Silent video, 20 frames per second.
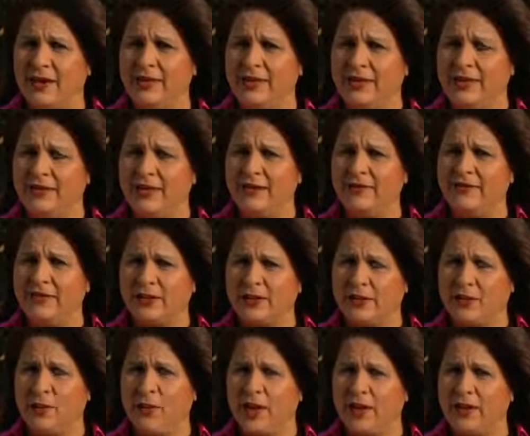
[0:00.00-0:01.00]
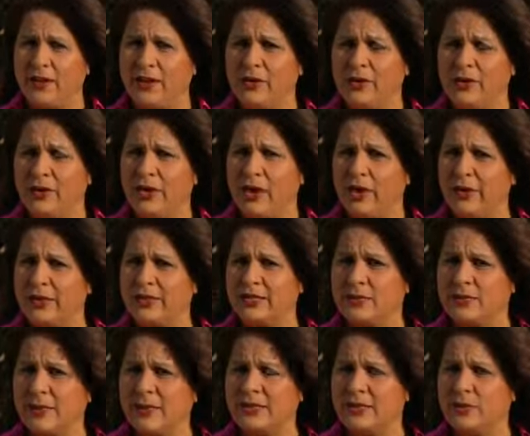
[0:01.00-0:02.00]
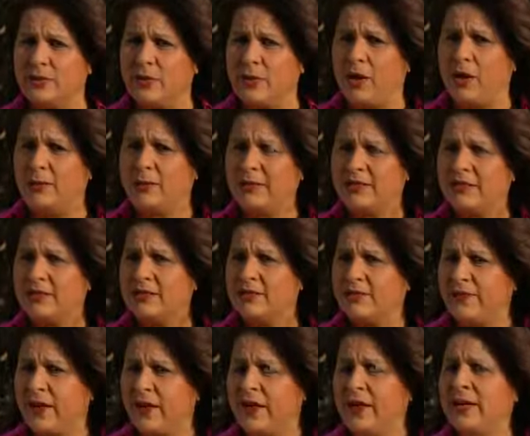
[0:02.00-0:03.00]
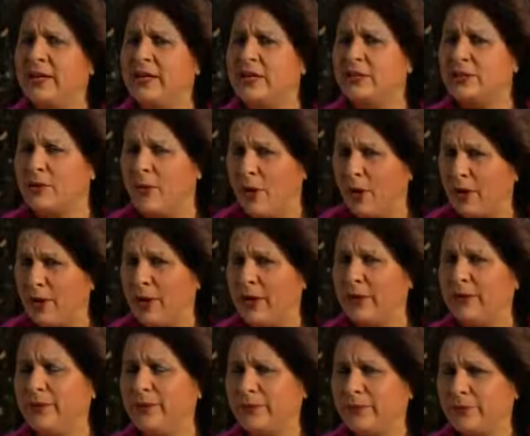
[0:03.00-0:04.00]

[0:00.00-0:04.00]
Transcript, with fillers: They left a little while ago. They are expected to probably testify tomorrow.